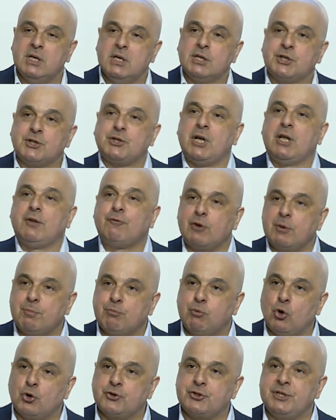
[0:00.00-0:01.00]

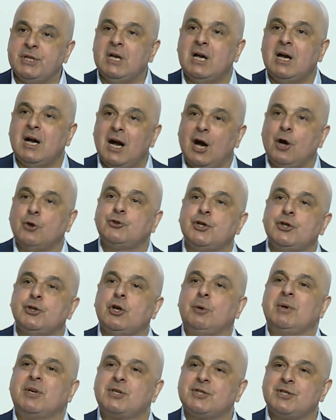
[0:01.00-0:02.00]
self-reporting
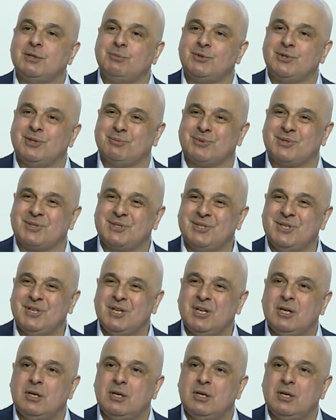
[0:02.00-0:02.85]
autonomic symptoms.